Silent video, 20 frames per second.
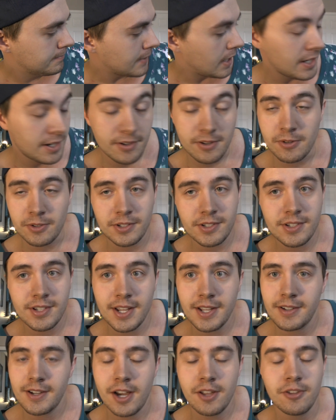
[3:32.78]
I don't know what to
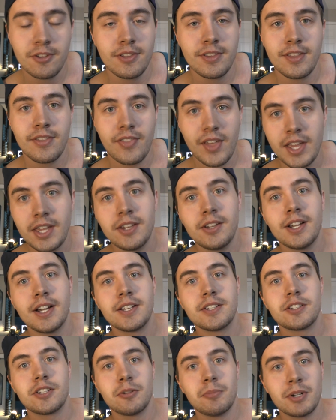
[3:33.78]
say other than thank you
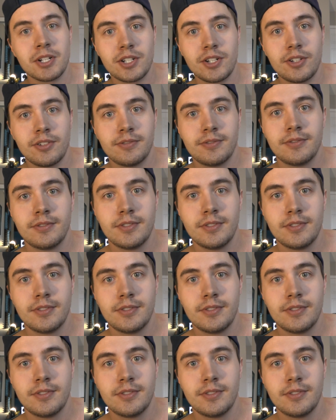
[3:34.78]
guys so much.